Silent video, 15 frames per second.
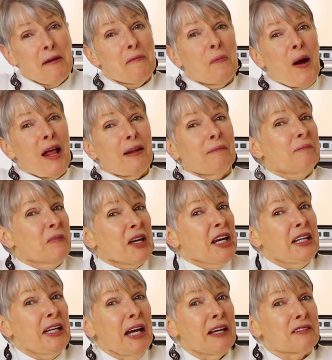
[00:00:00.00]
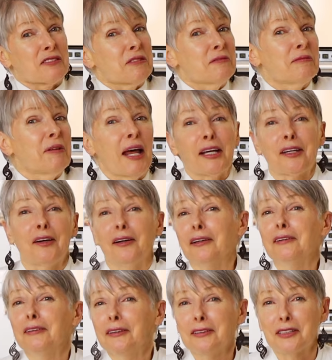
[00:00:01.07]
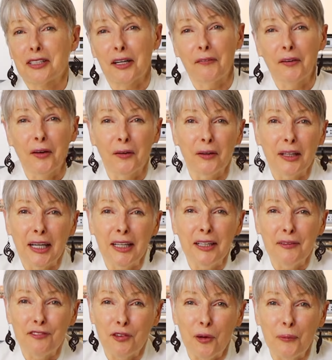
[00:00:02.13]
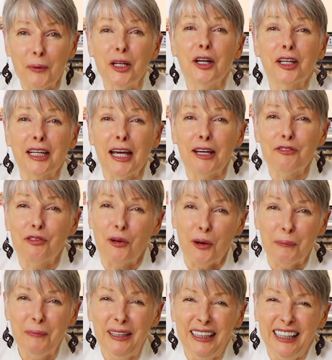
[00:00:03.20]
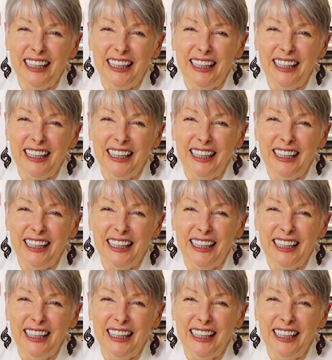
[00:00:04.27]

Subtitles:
well, it is like a cereal in a cake form.